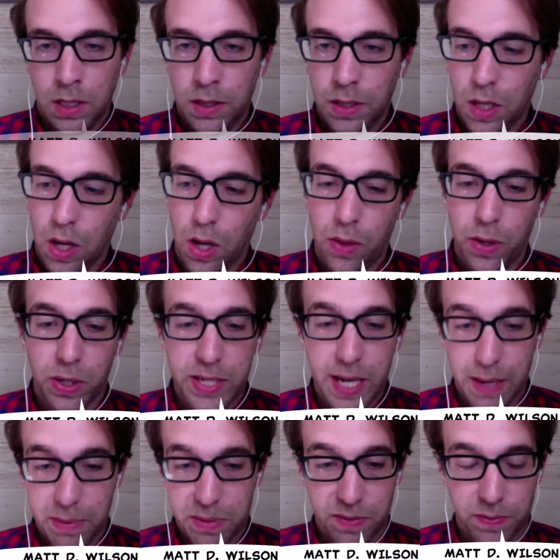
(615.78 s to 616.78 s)
other
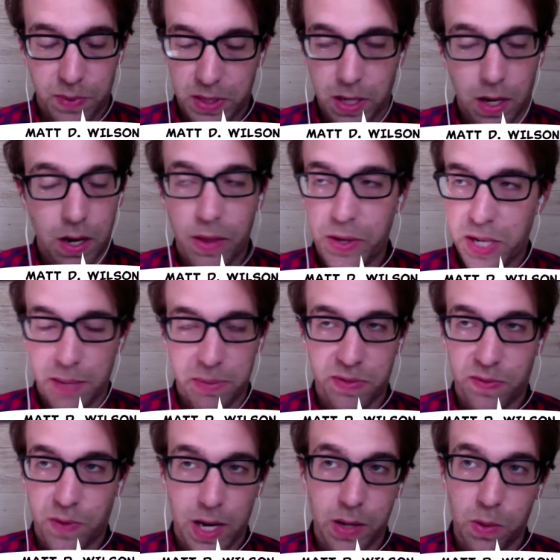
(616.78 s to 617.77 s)
types
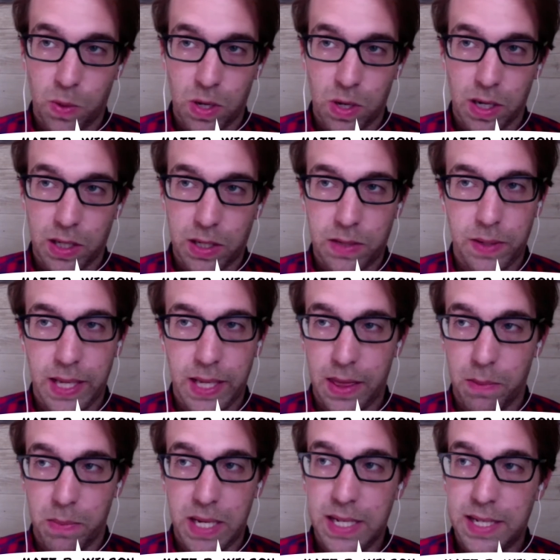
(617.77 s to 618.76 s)
of writing work in the
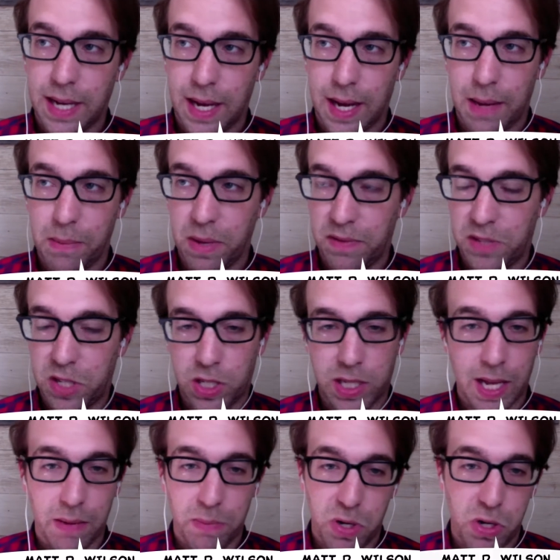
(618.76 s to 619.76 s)
meantime. I've just
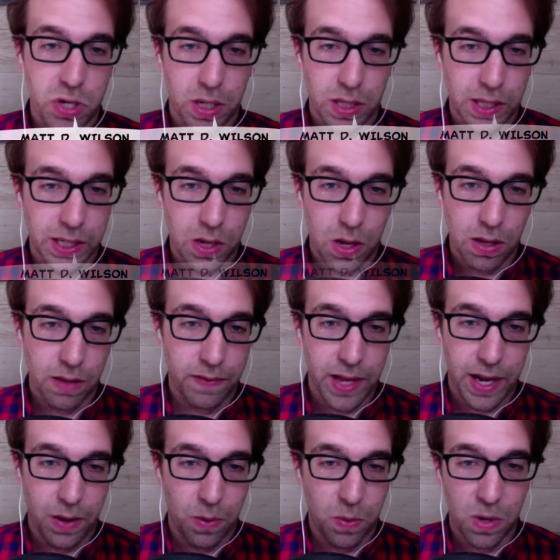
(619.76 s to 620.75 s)
kind of been juggling all of
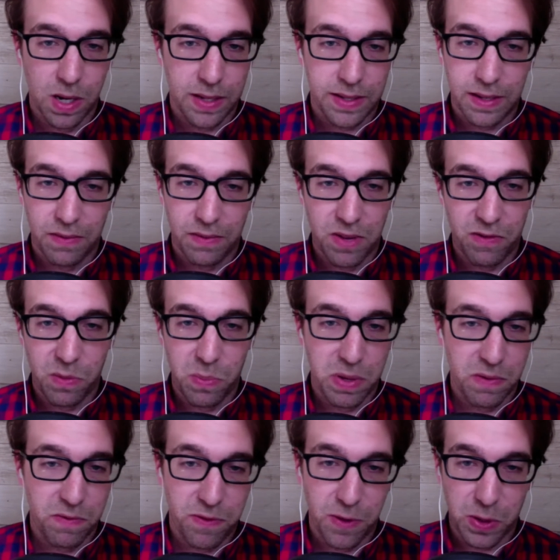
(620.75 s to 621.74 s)
that at once. I've never
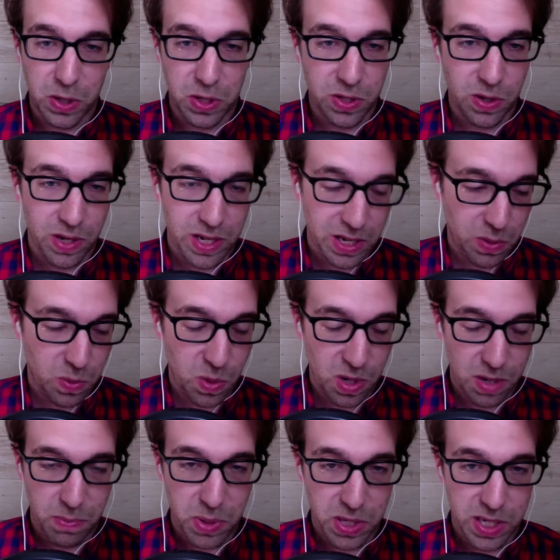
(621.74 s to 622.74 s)
been focused on any
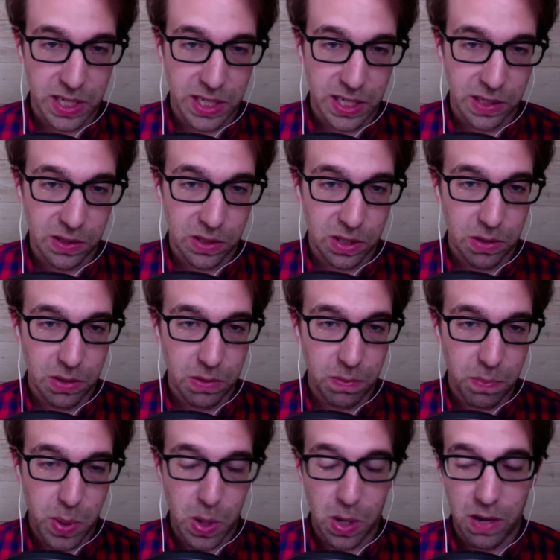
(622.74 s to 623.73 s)
one particular
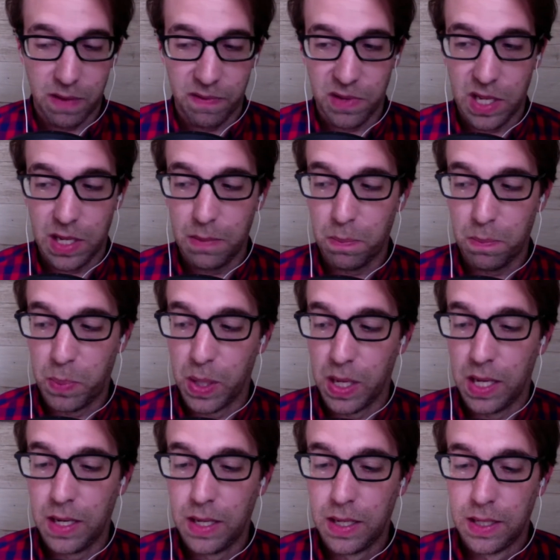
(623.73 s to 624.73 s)
part of it.
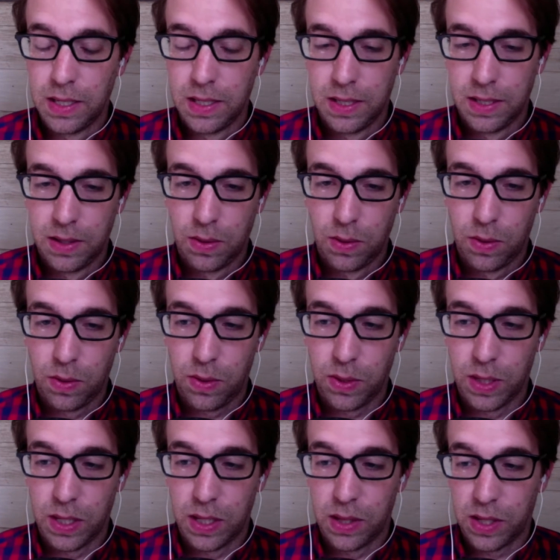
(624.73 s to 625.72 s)
But
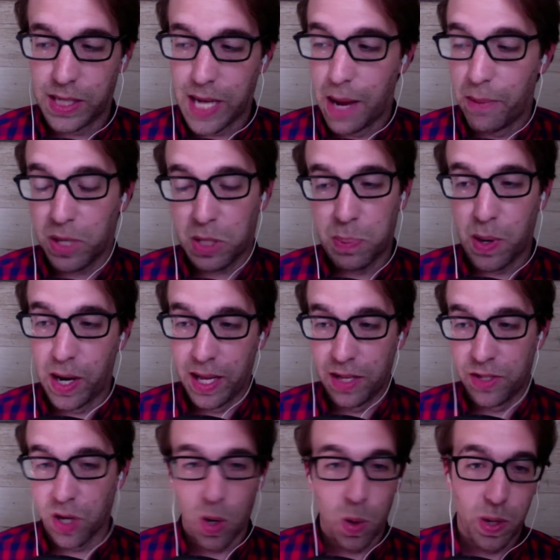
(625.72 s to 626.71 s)
the comics part
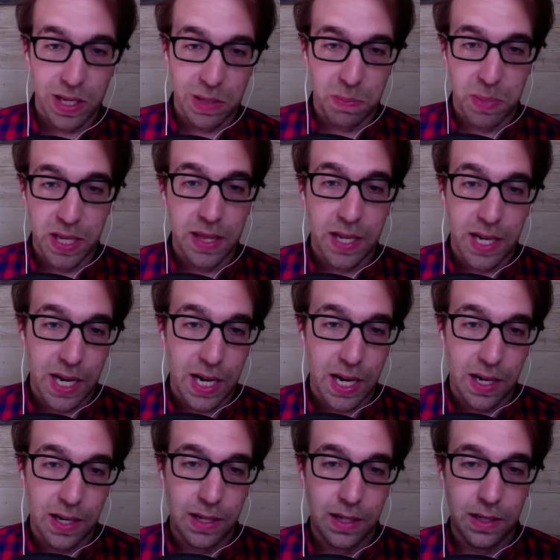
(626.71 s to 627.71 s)
has always been
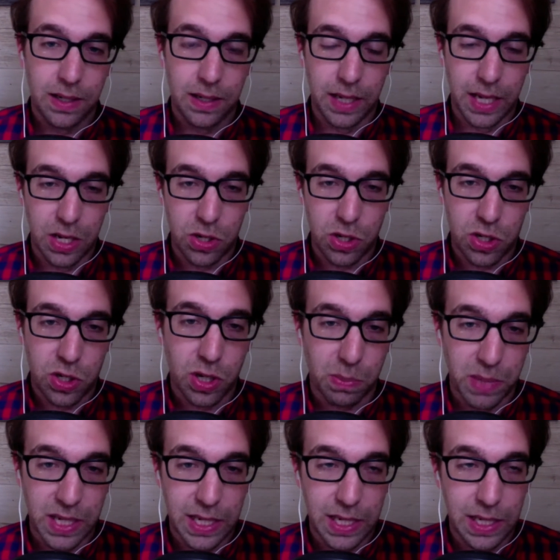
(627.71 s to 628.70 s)
there. It just took
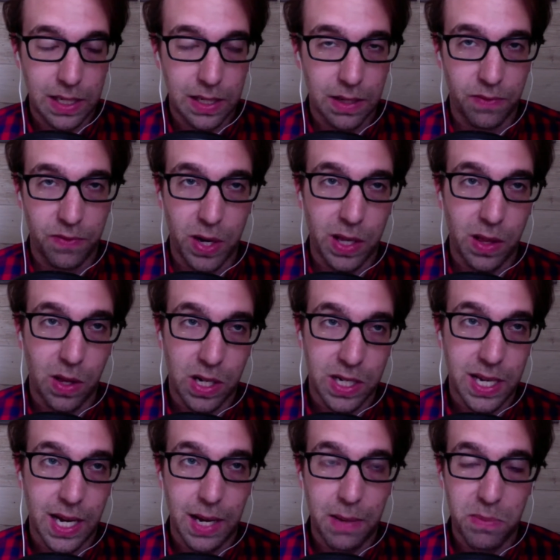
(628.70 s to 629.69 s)
me a very long
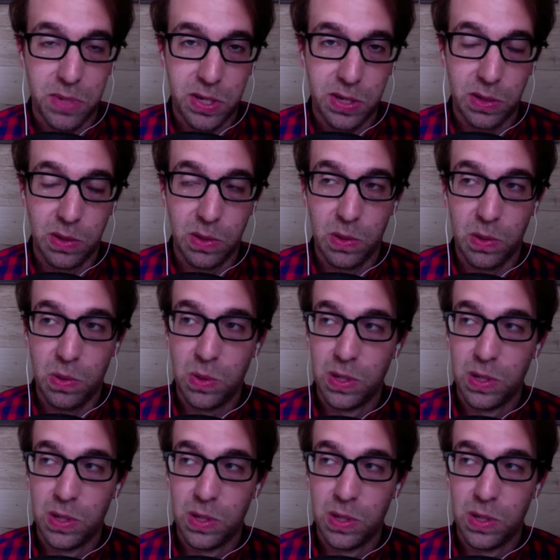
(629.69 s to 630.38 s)
time to